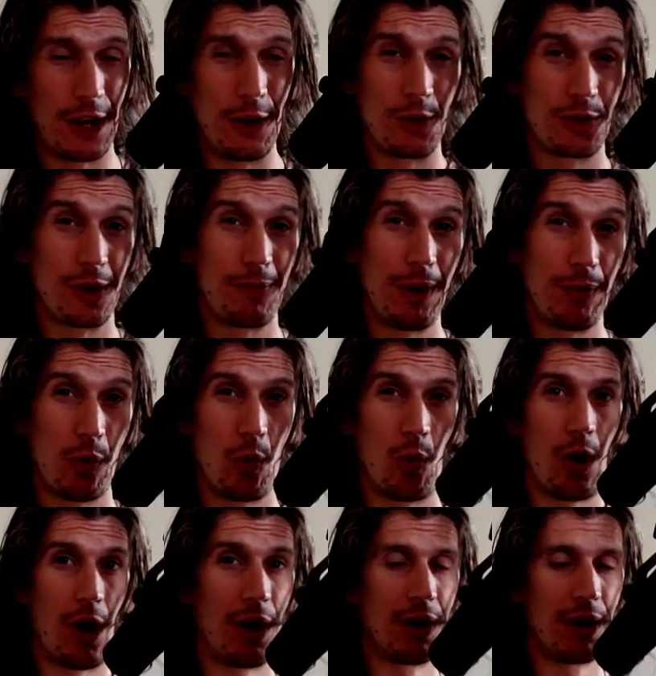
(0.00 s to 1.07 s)
I know some people
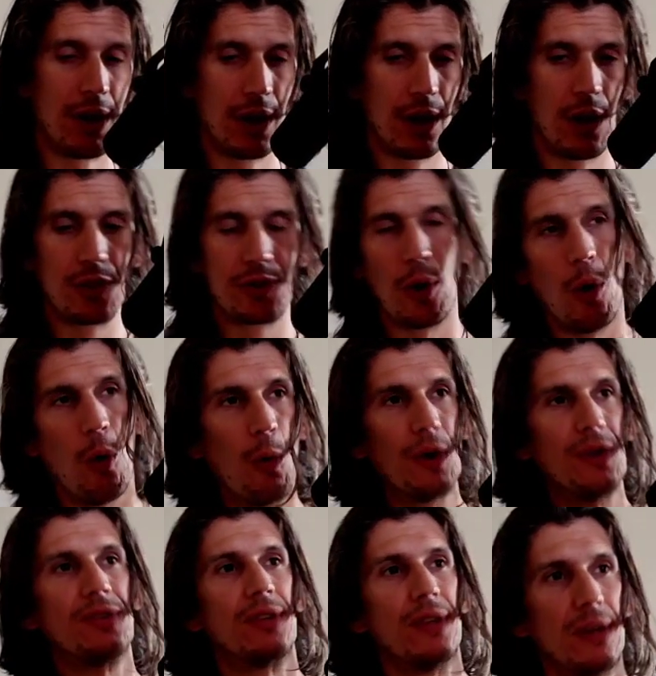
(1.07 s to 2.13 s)
want to
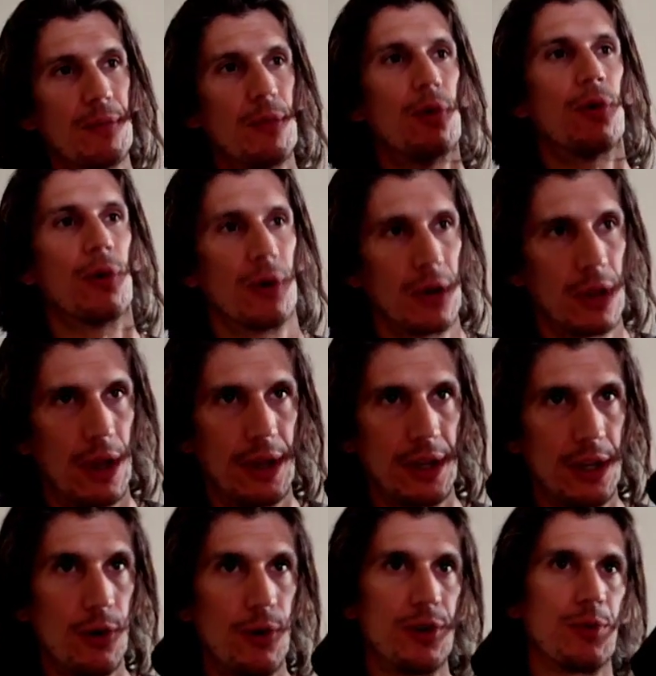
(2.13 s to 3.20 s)
always see more, like
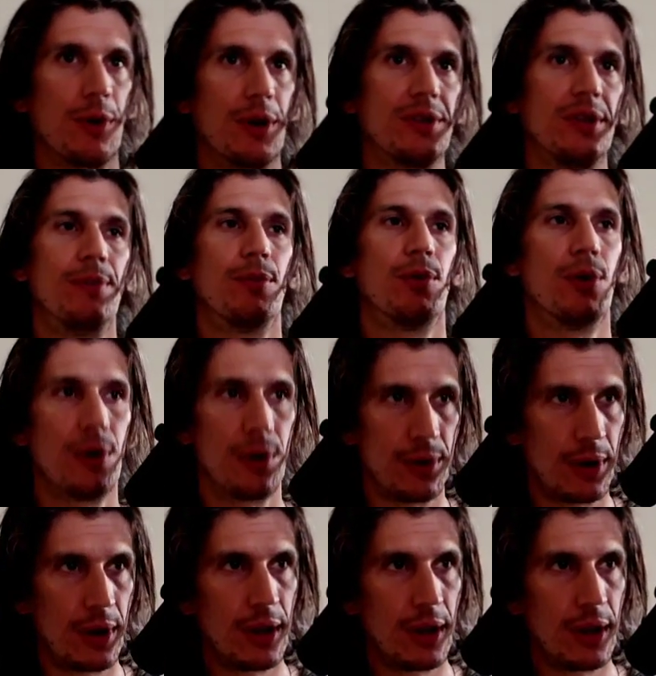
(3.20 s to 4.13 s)
you always want to see more,